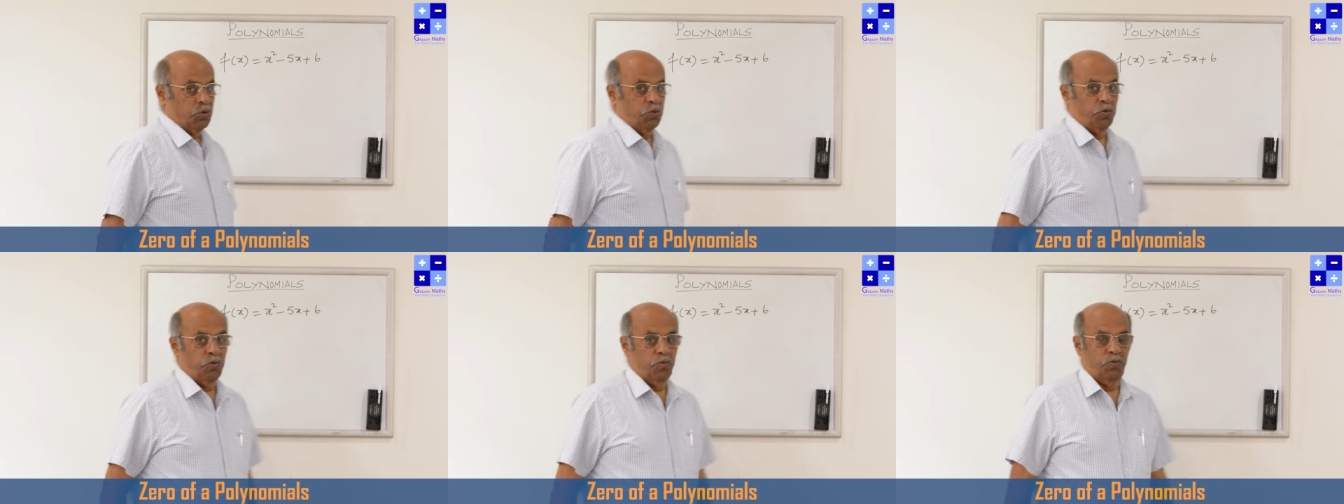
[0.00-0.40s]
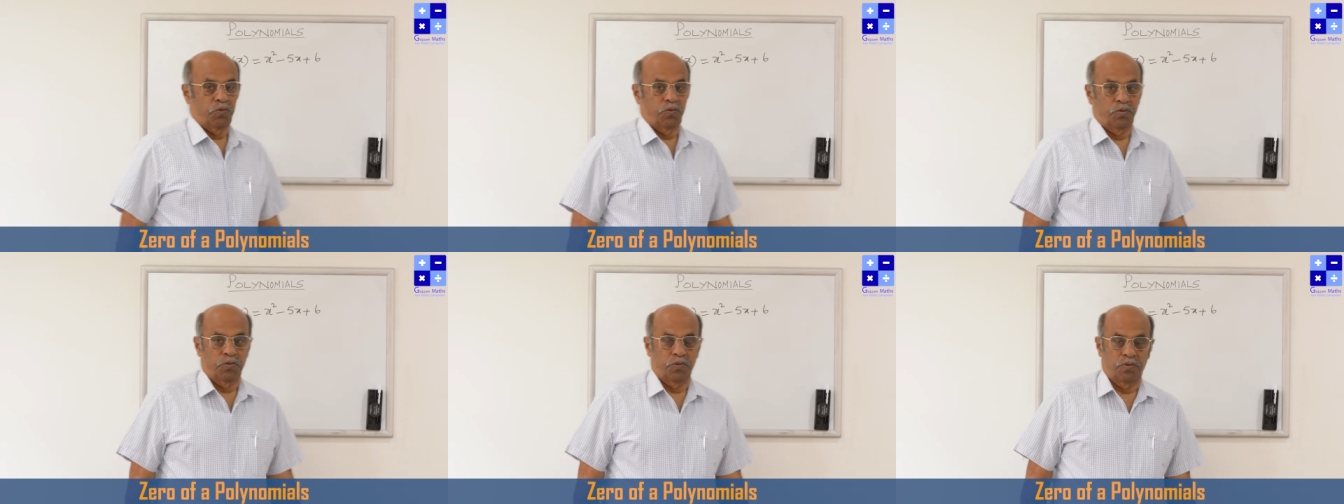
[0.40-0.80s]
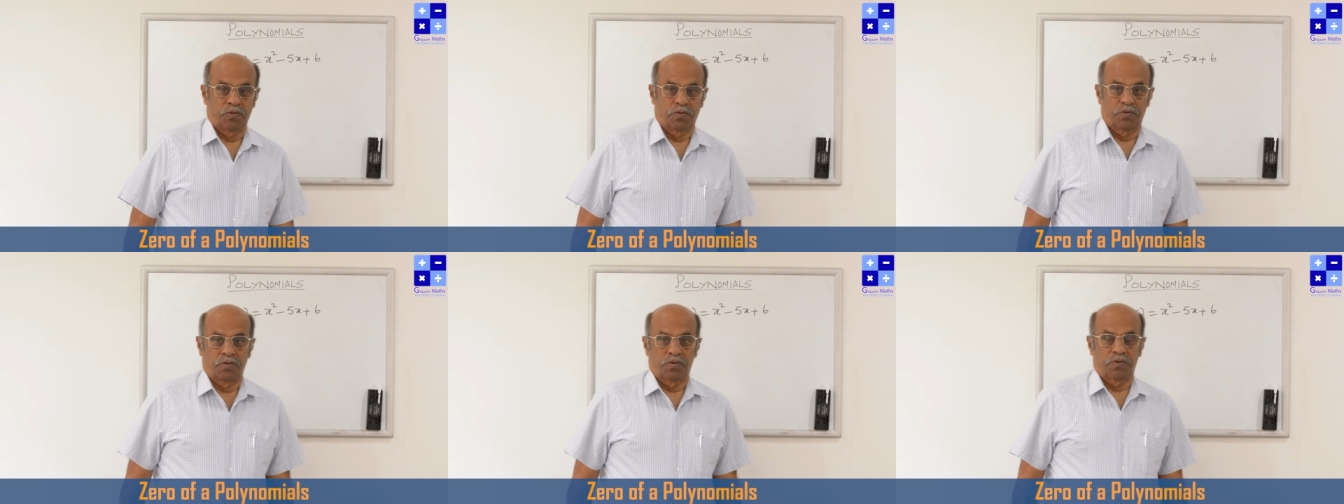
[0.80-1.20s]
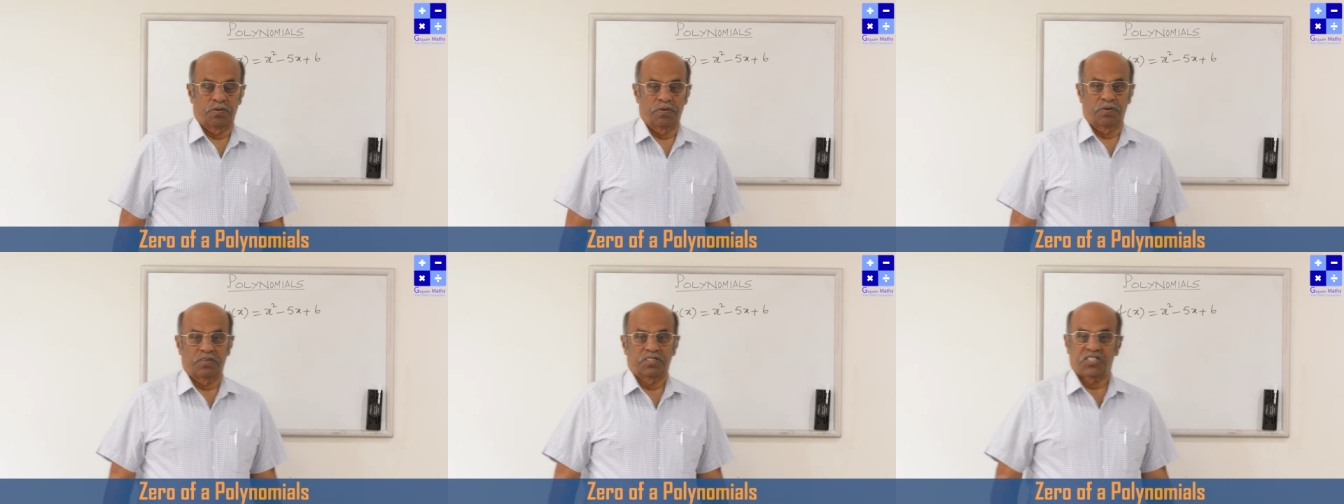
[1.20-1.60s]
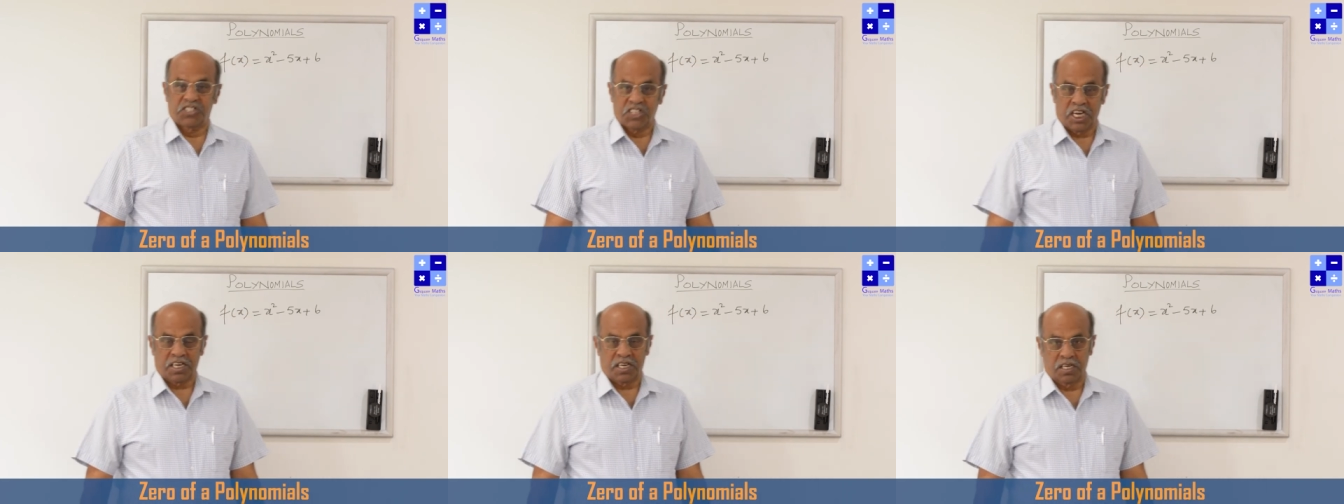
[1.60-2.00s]
to
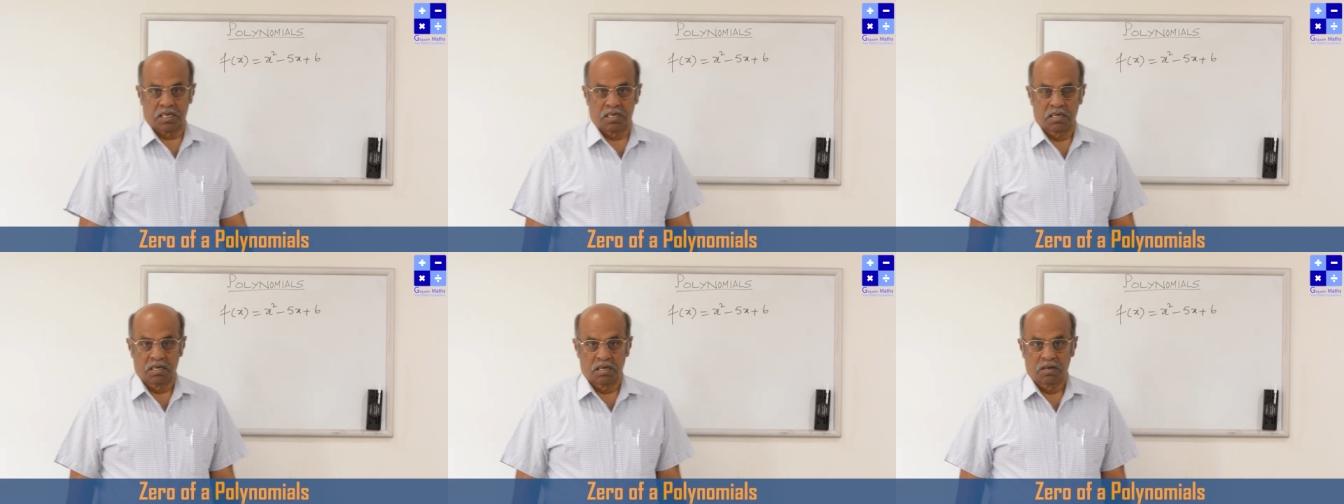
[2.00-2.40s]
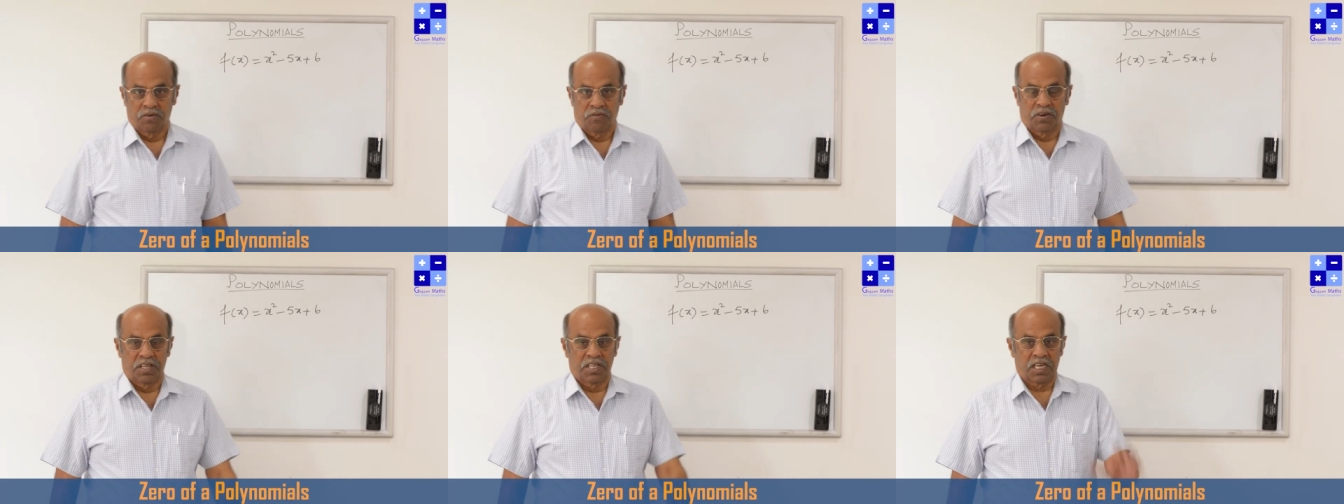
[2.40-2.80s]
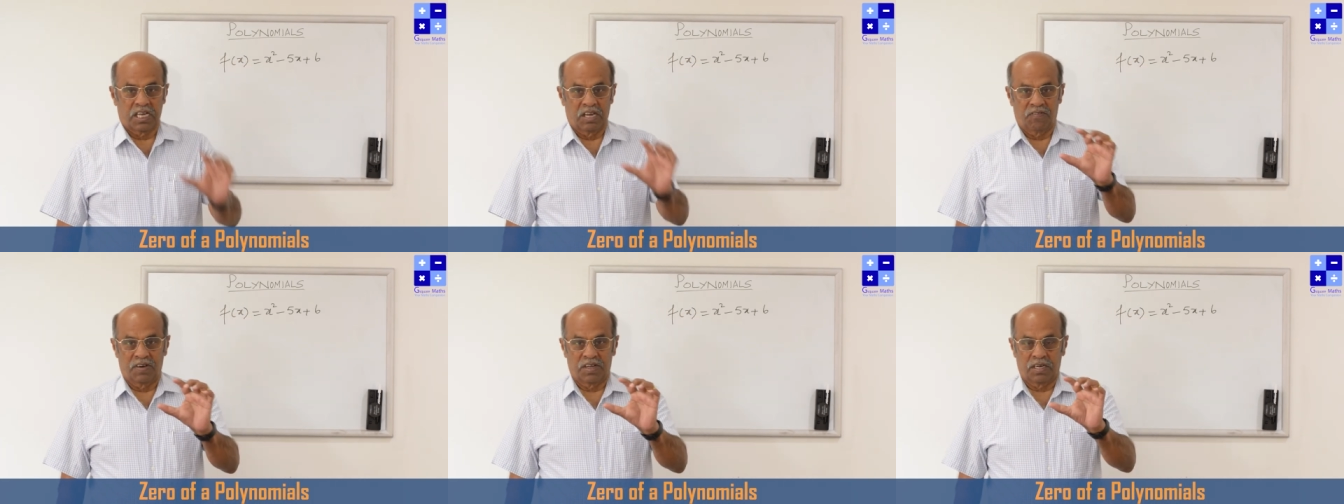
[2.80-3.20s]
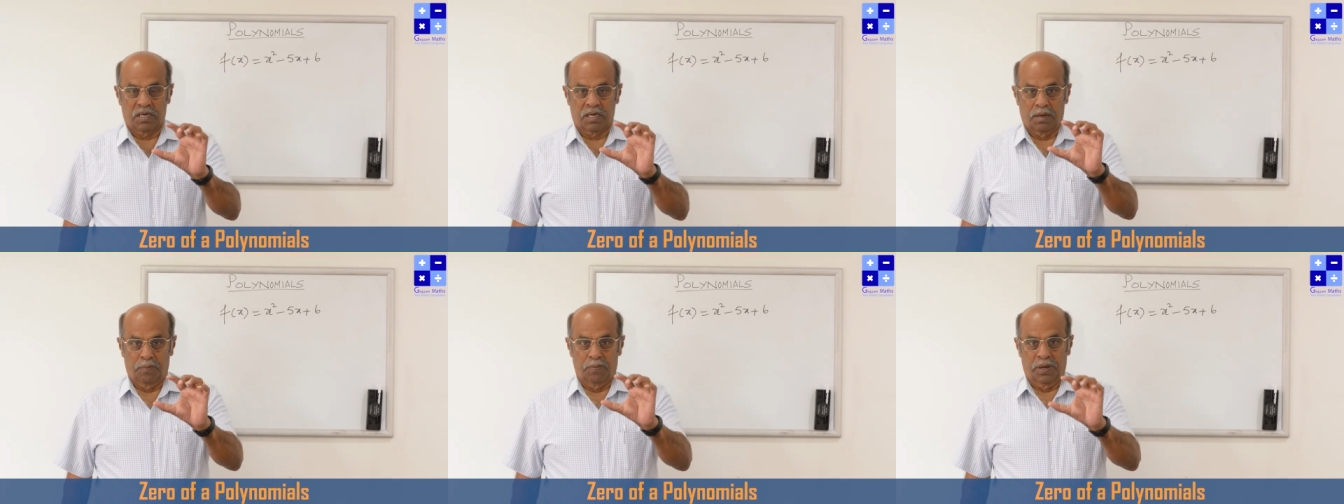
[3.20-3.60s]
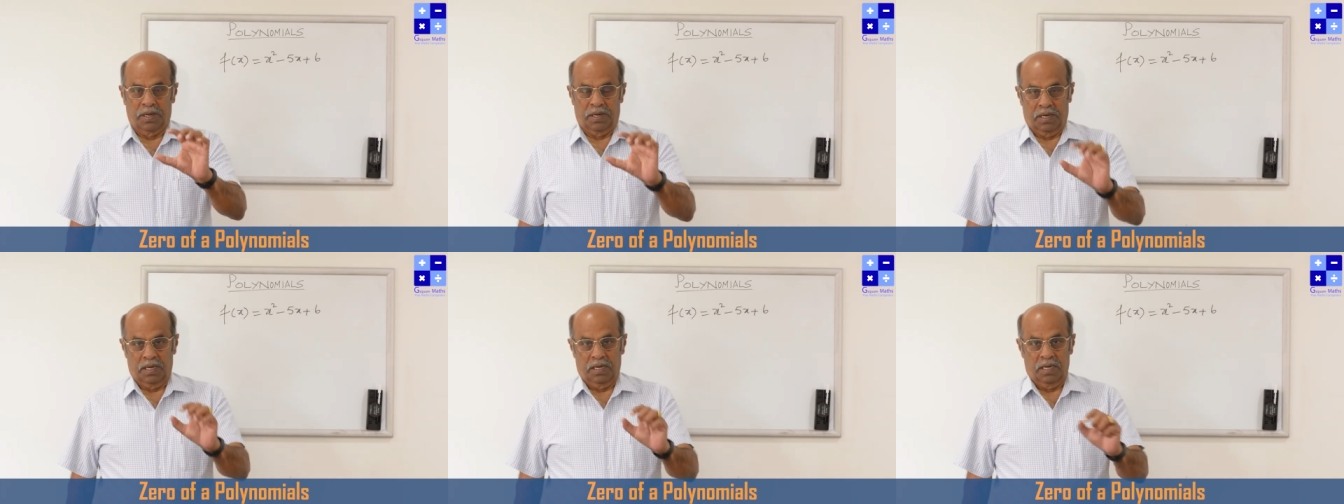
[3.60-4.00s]
check whether the given
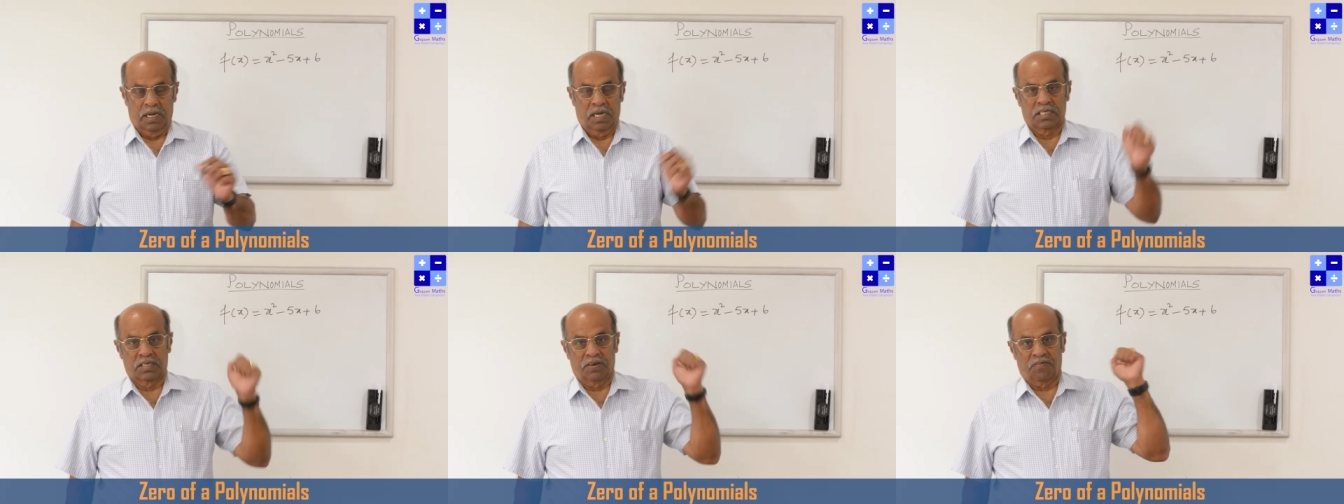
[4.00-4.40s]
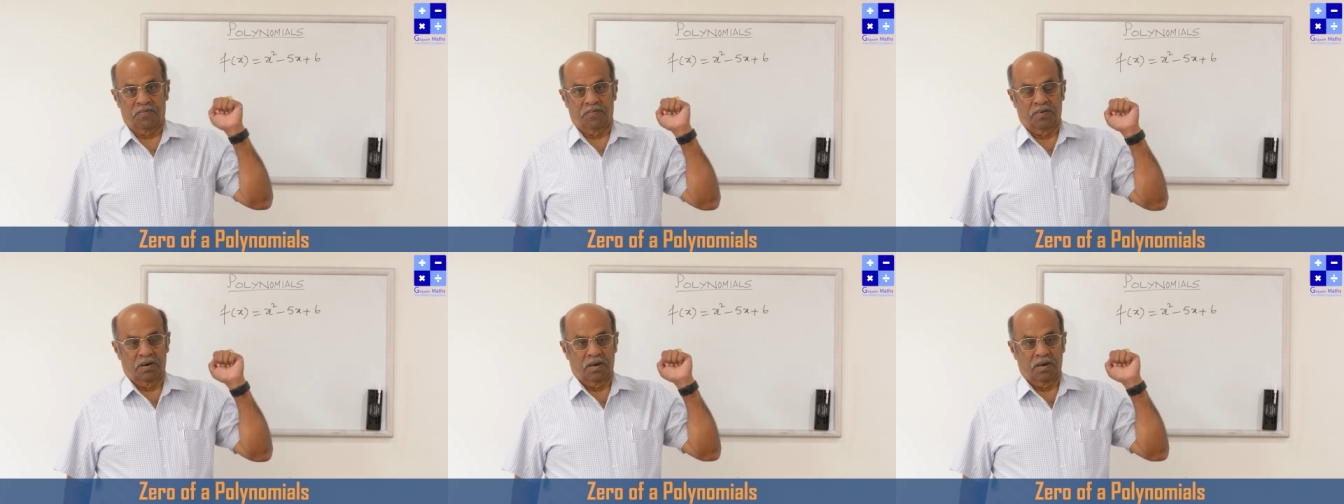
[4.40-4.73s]
number is a